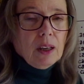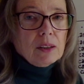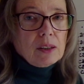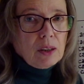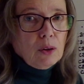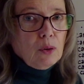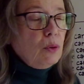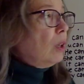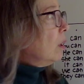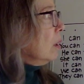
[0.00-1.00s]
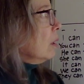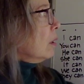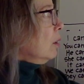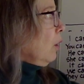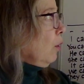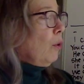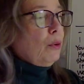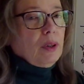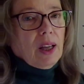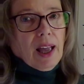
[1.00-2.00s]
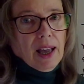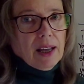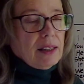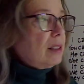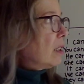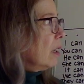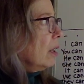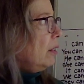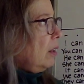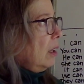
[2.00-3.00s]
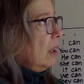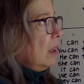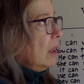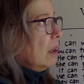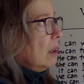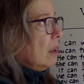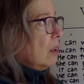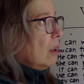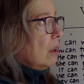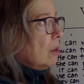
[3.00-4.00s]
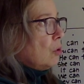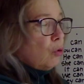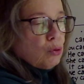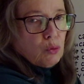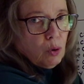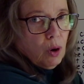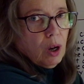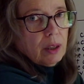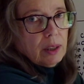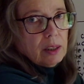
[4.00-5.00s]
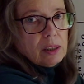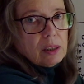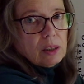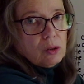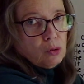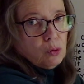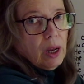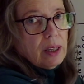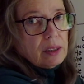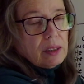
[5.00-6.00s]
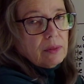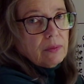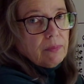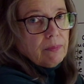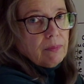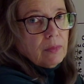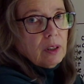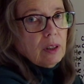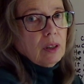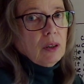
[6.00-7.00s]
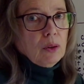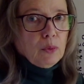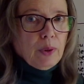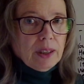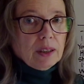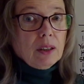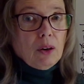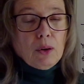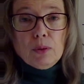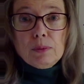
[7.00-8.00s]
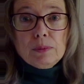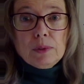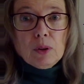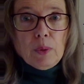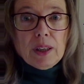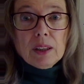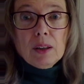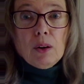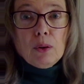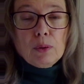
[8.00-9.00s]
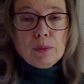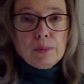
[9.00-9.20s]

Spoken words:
So go has the strongest stress. We can go. We can go.